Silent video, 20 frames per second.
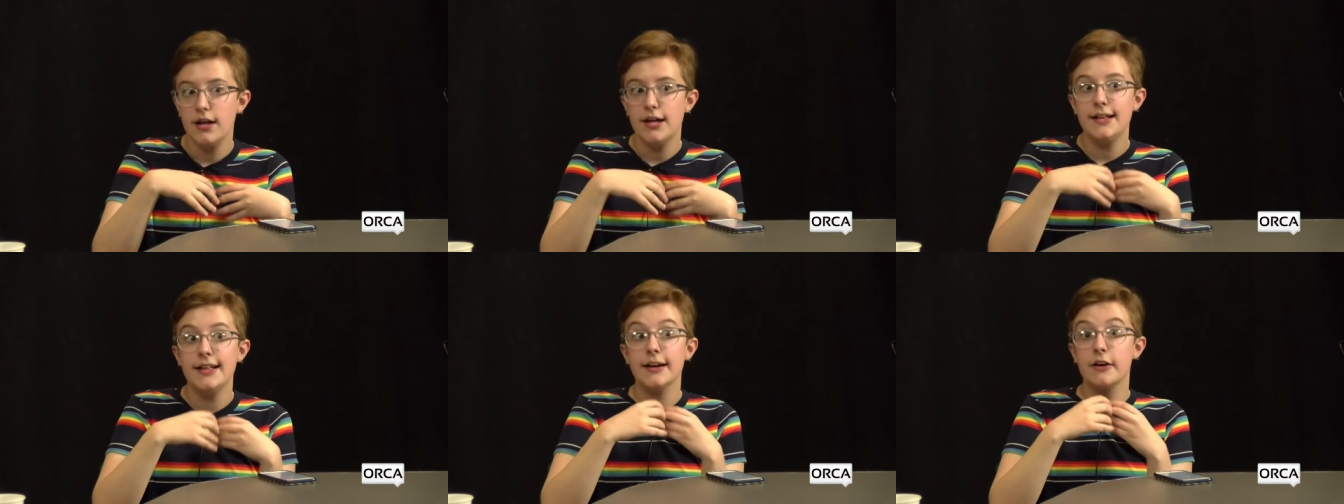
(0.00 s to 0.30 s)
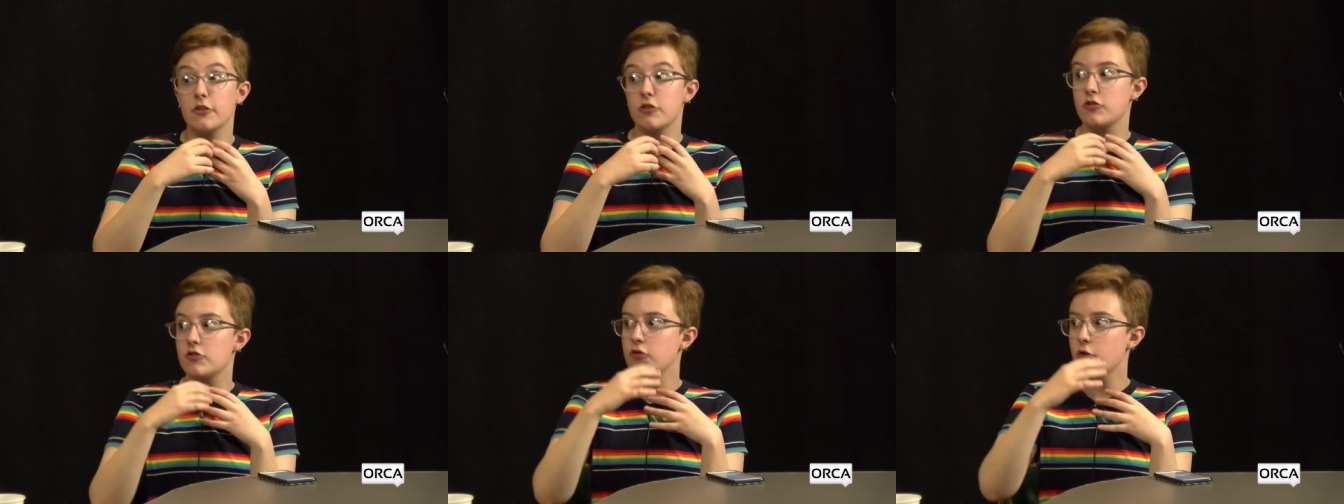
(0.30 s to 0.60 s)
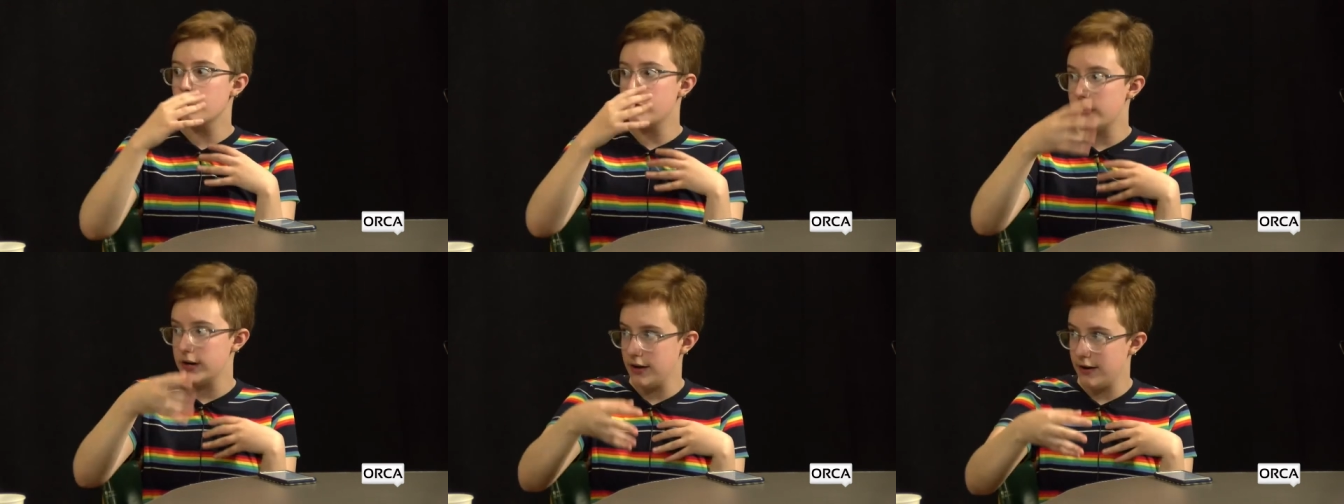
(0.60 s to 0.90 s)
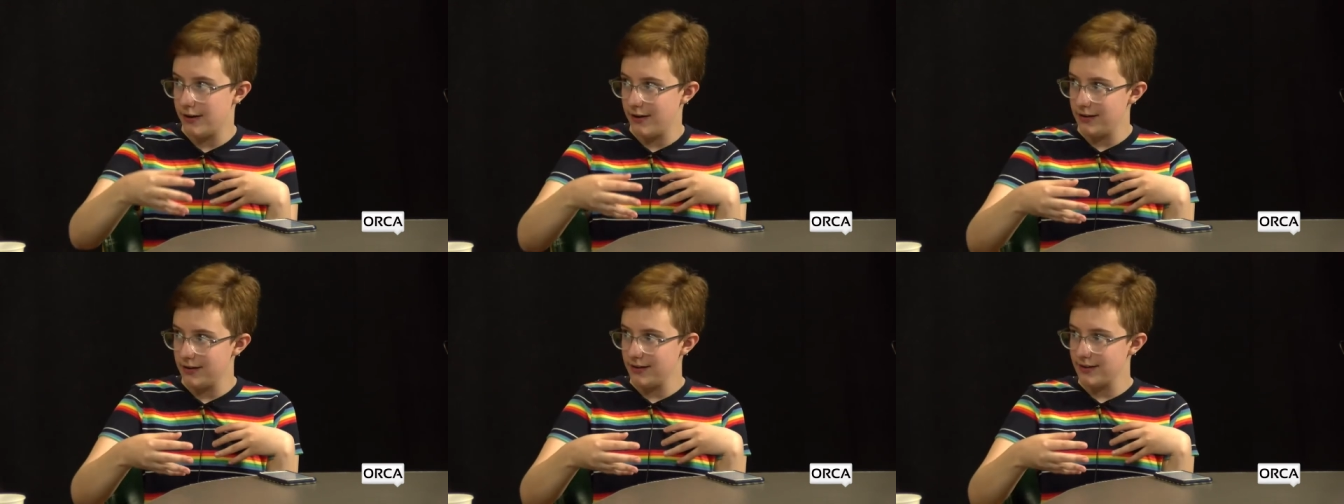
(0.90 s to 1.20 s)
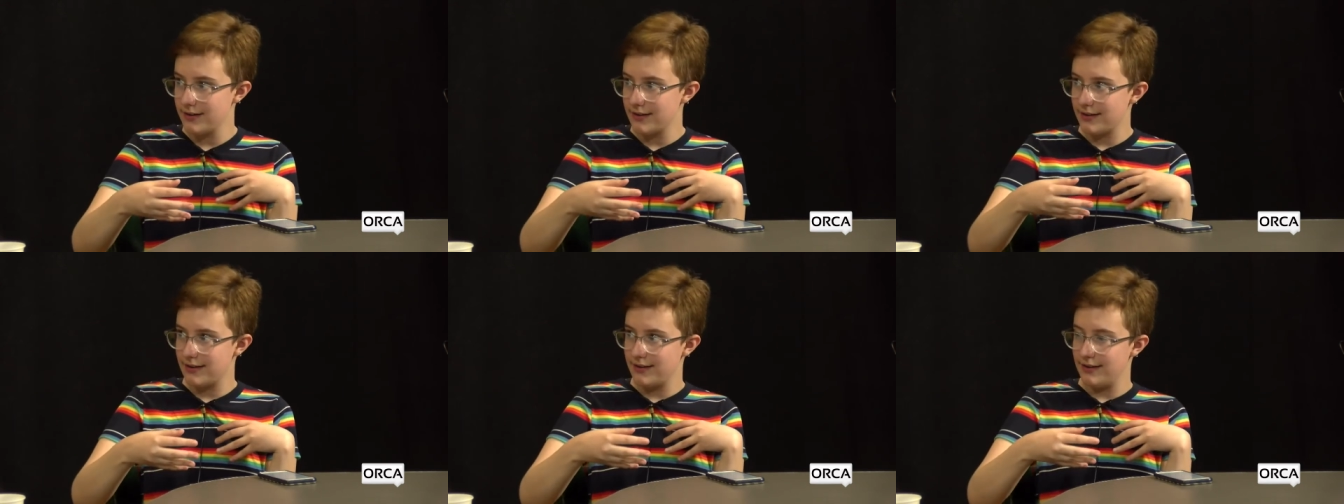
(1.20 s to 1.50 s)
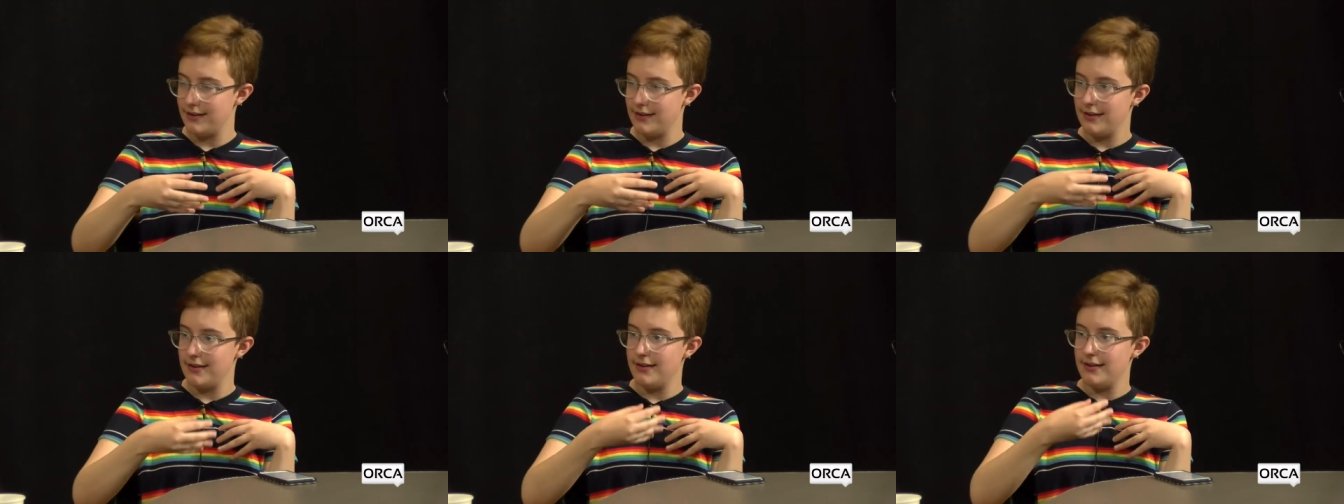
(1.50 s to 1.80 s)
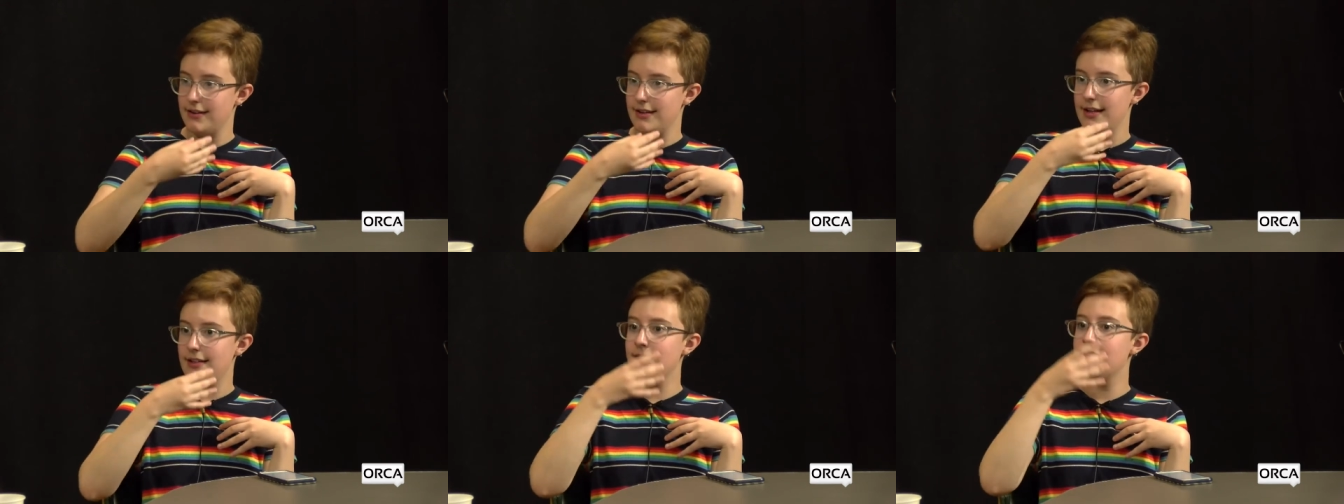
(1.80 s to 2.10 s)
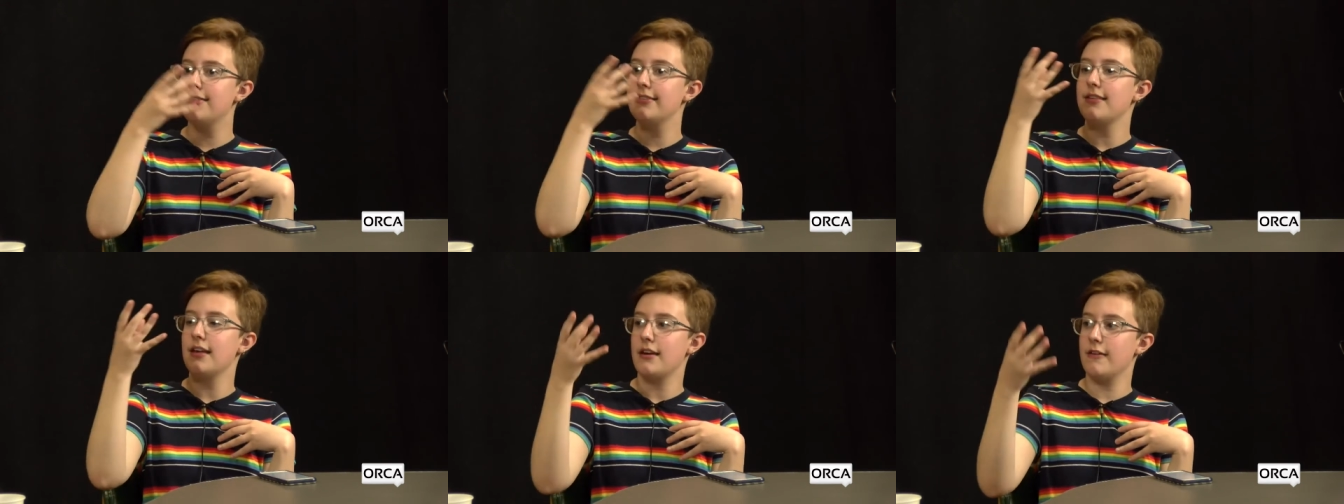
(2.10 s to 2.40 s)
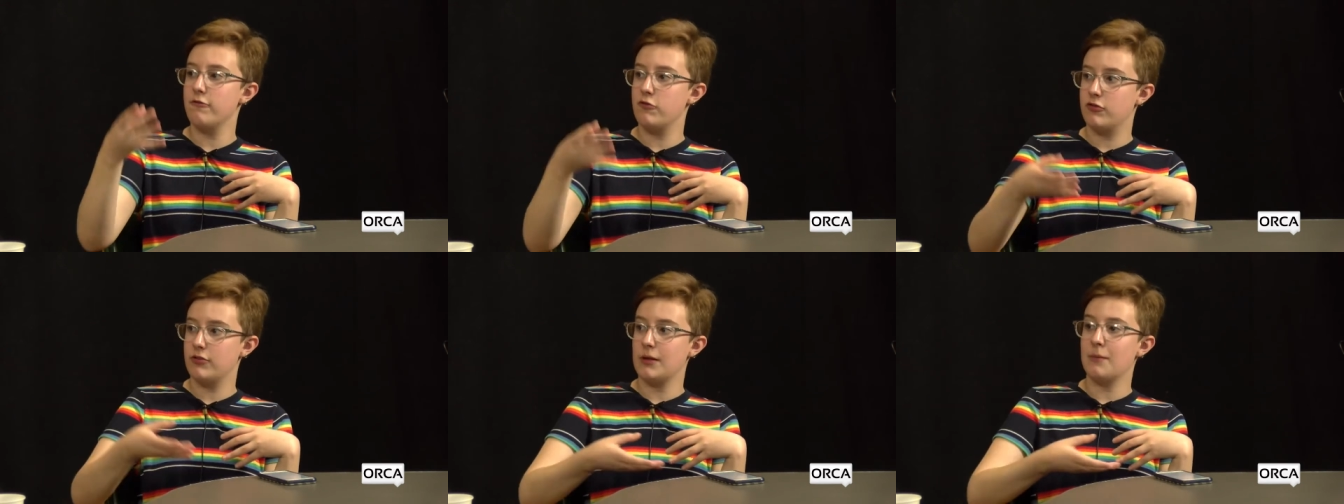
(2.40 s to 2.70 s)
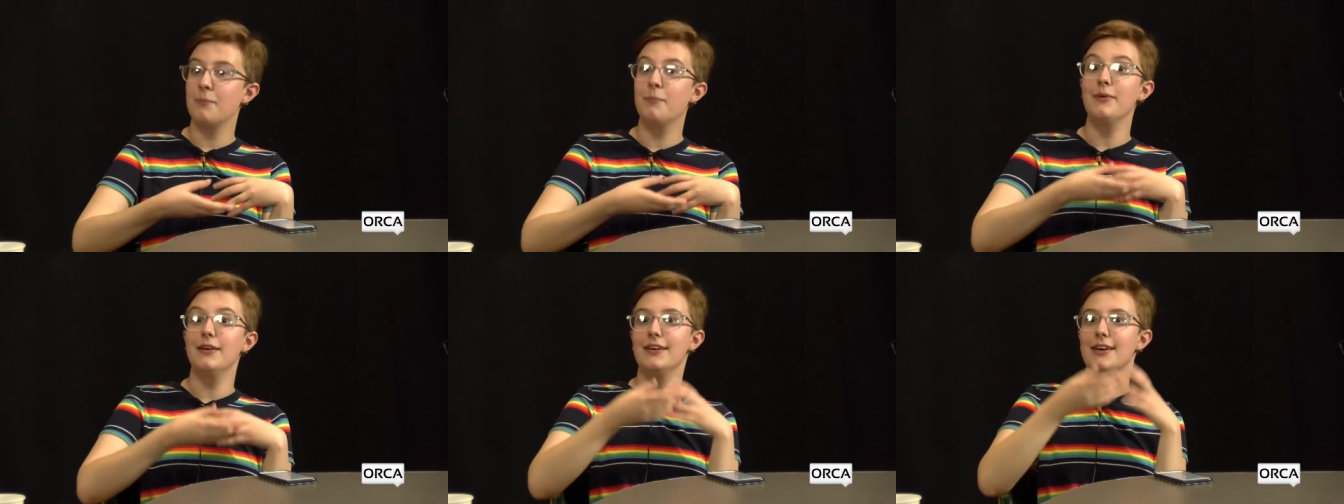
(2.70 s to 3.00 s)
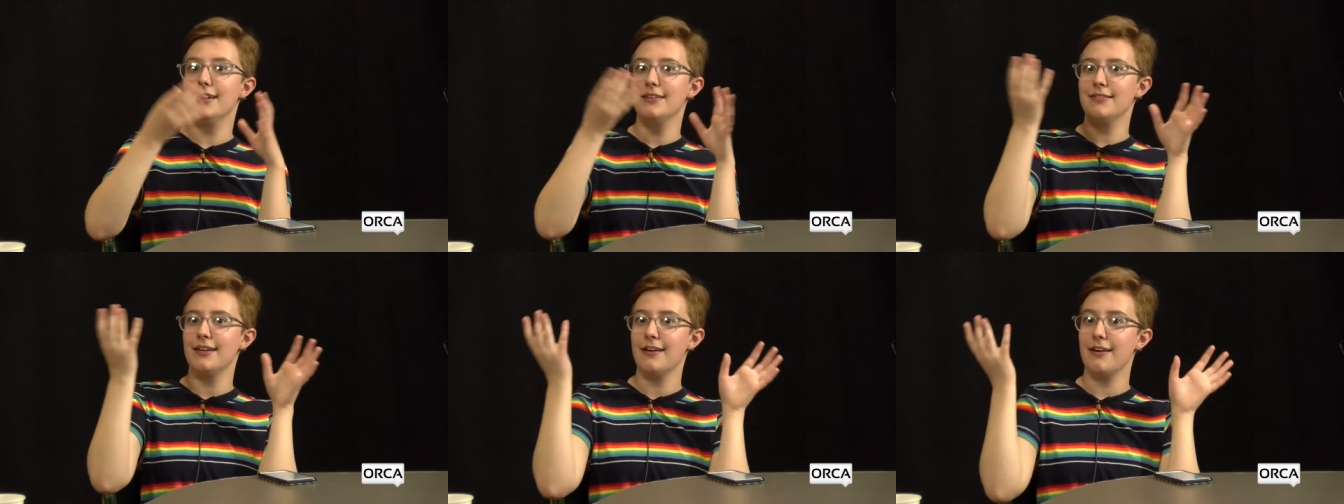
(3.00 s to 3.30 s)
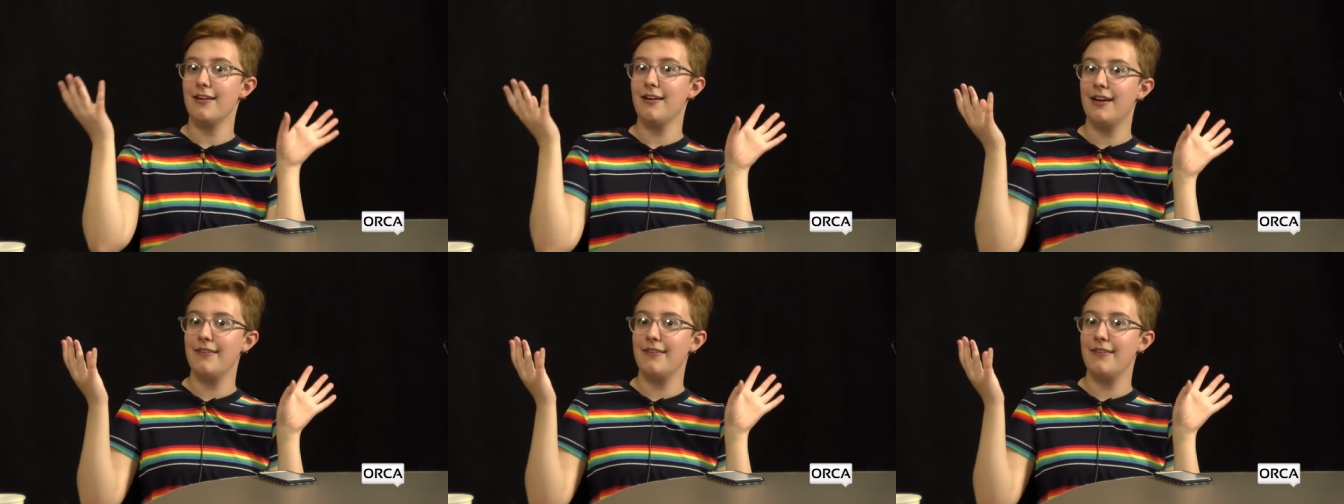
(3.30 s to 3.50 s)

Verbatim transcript: like a story arc. Yeah. Instead like, of just like being there,